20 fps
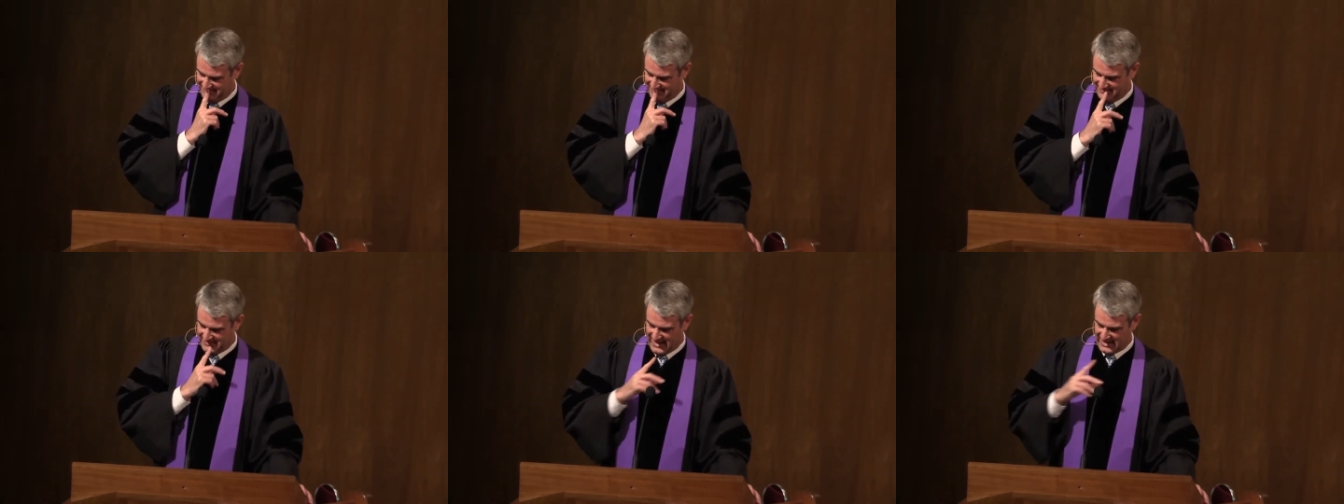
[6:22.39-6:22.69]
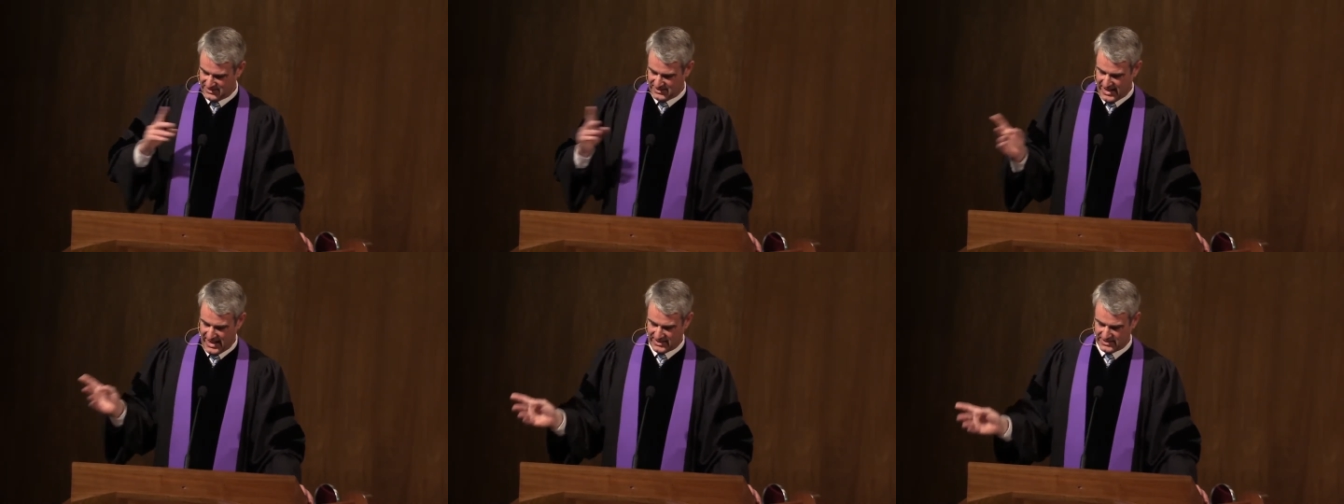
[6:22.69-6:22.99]

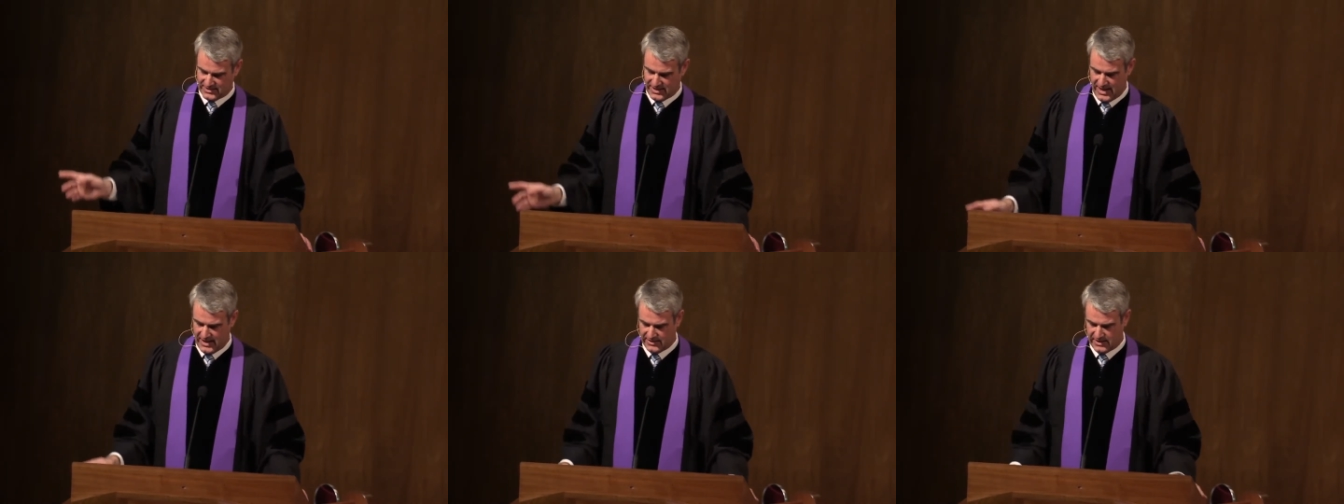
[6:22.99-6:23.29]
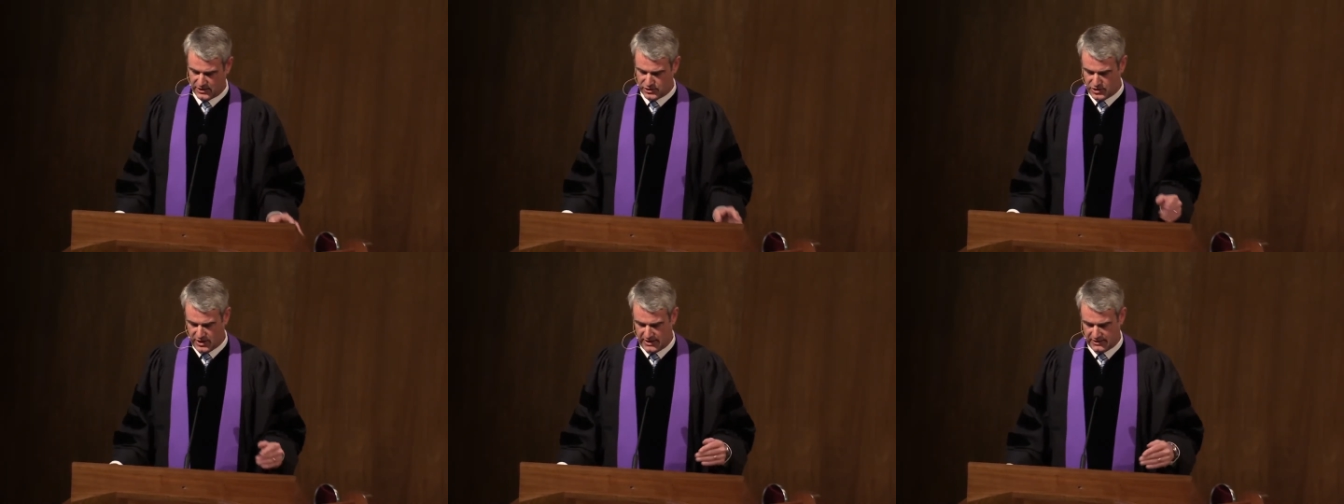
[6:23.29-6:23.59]
That's like saying
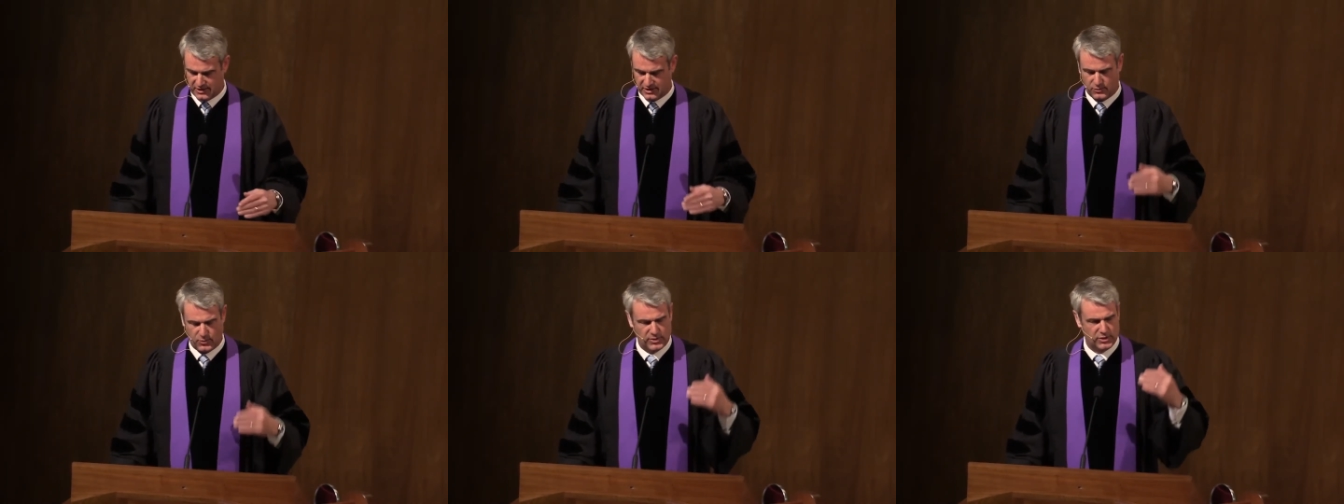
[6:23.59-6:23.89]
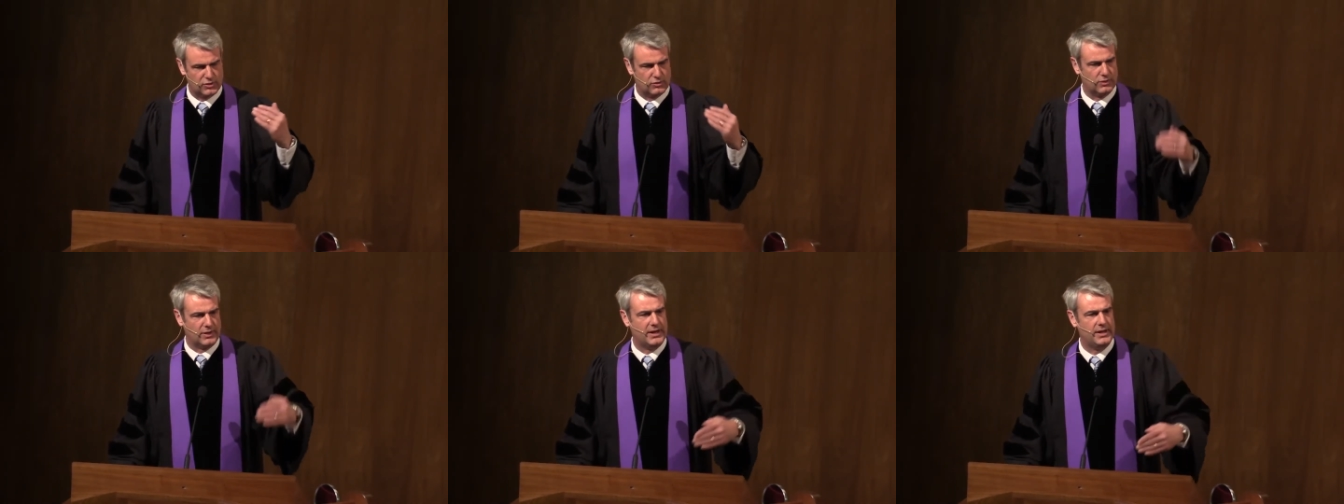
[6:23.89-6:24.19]
that Jesus was
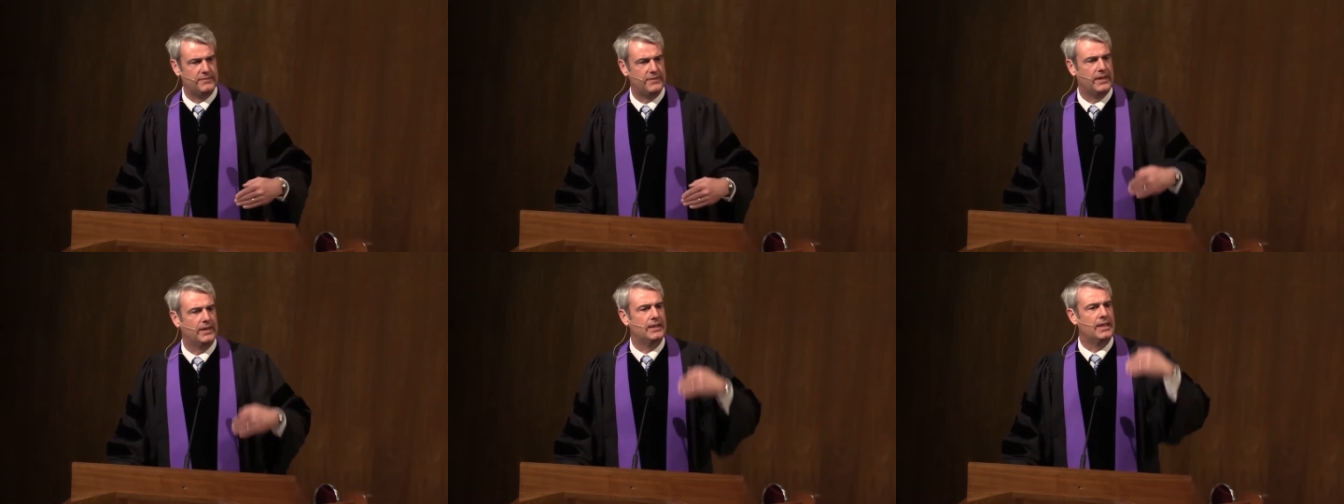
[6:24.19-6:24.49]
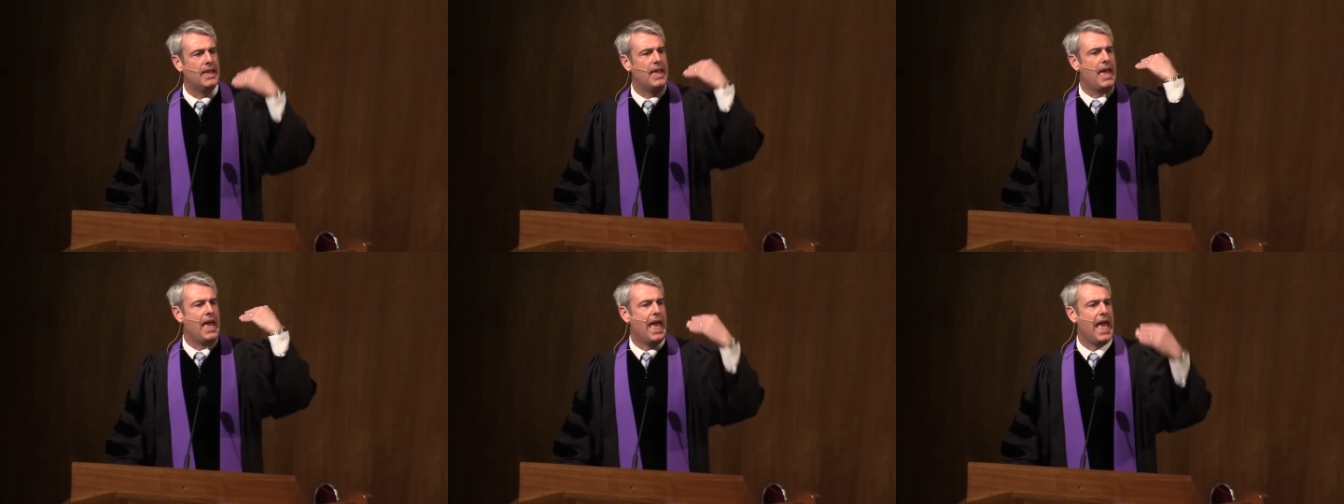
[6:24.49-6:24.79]
grieving
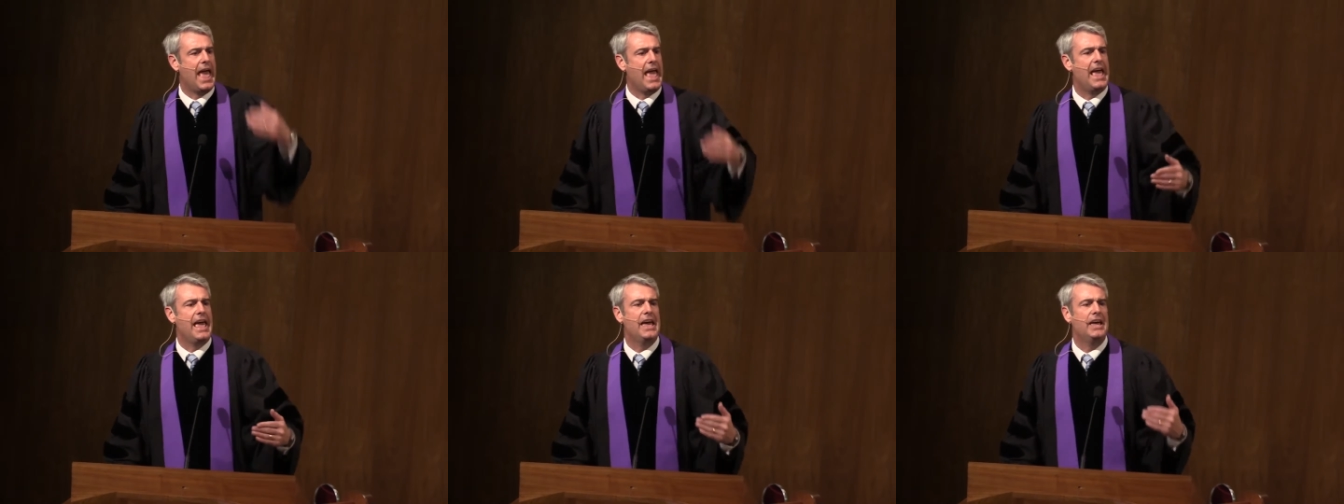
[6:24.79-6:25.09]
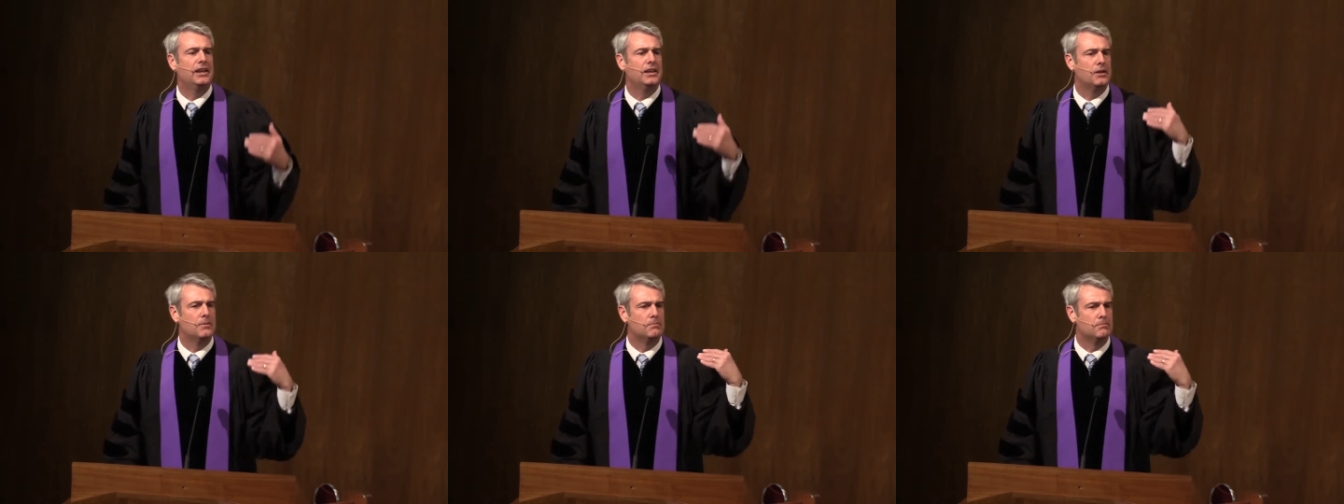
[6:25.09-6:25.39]

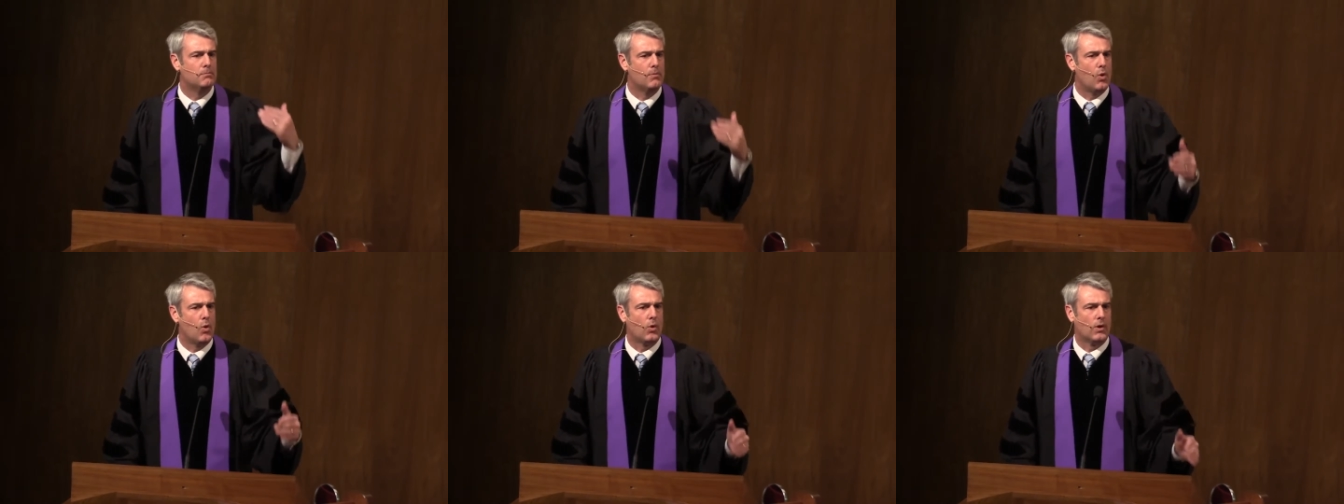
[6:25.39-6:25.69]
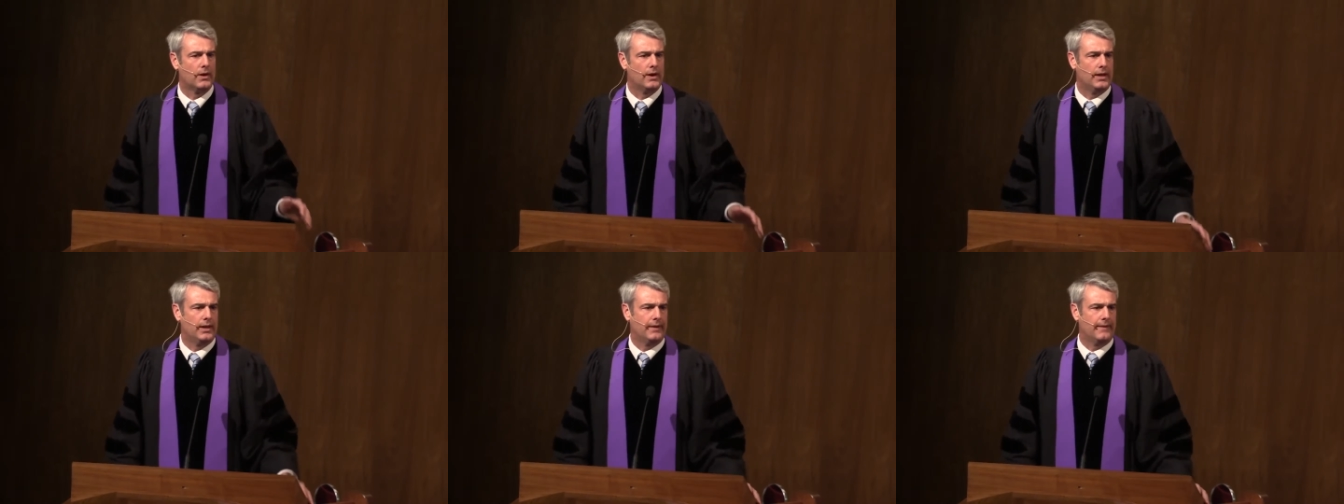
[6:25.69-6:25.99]
and
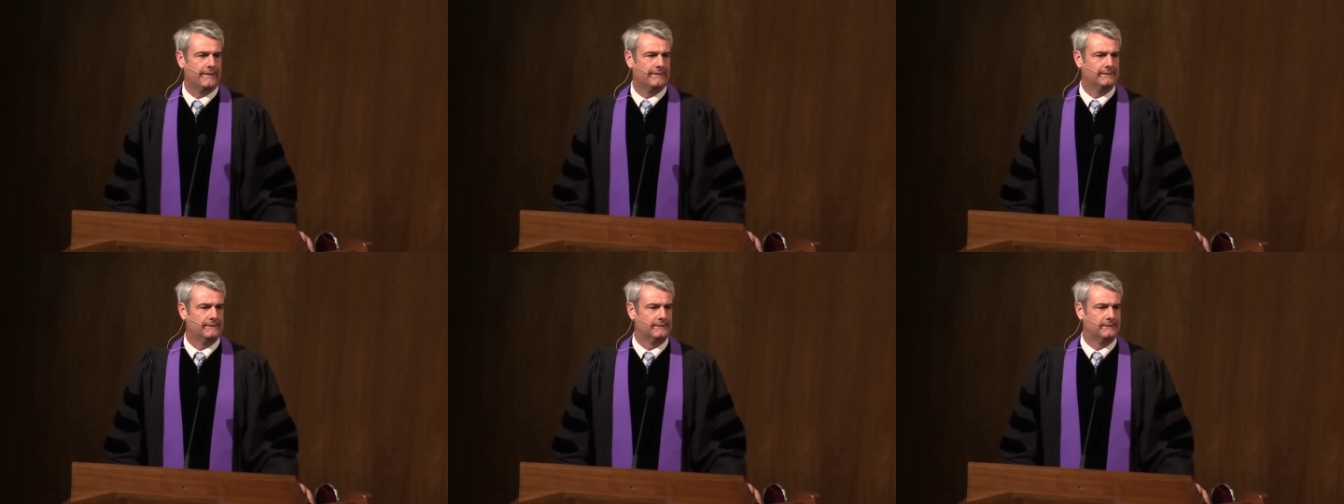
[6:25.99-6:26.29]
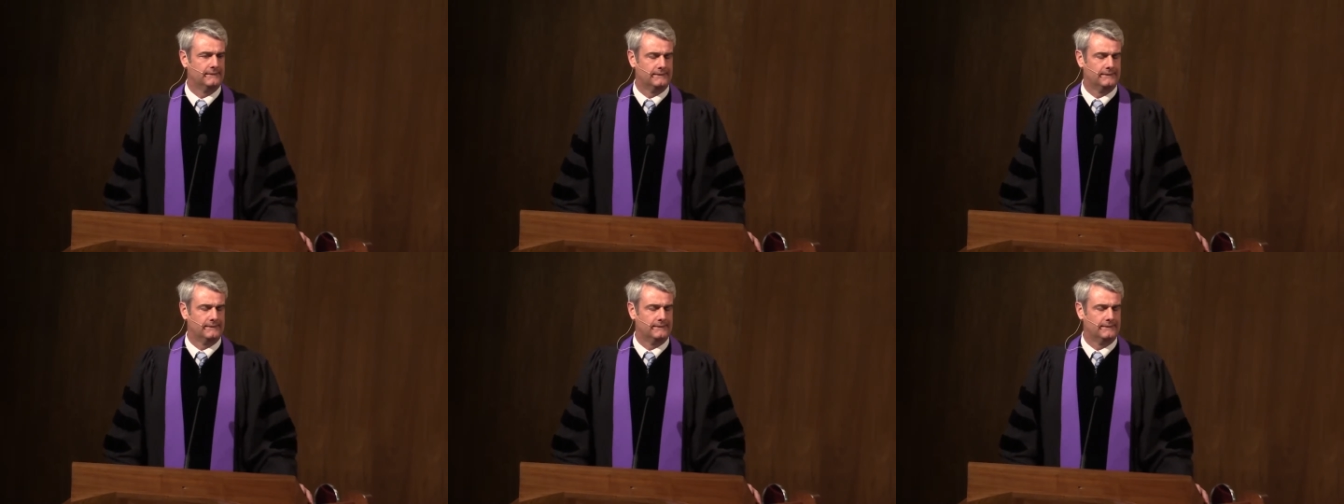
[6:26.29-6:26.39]
mourning